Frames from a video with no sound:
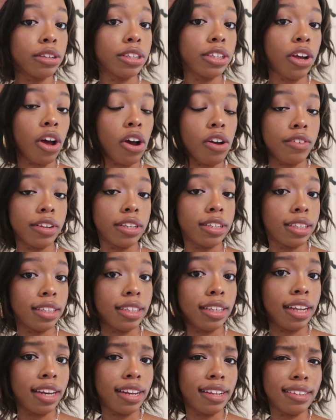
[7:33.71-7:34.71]
so
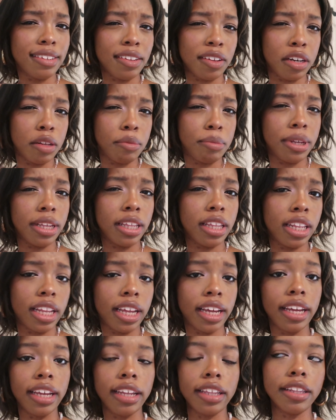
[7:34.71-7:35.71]
obviously it isn't gonna be
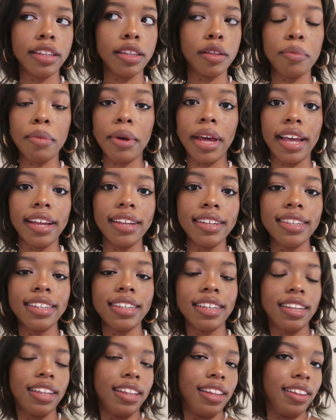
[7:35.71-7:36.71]
like the best.